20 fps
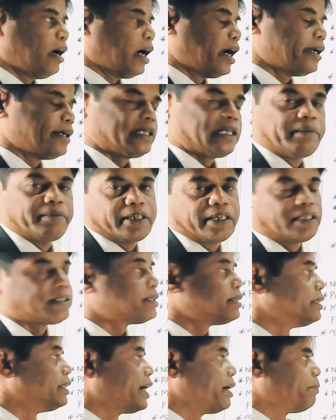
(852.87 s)
and
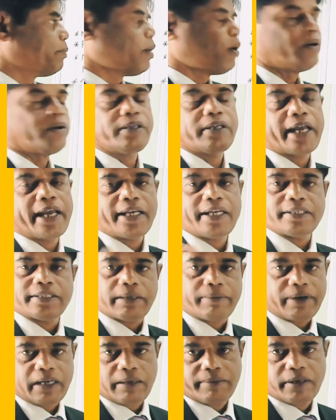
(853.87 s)
chemicals dye is
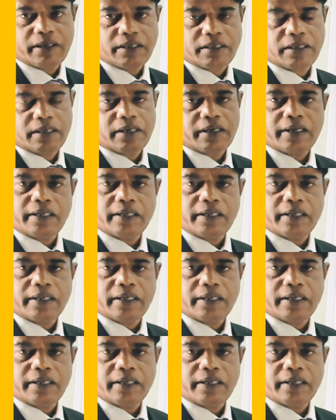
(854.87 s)
available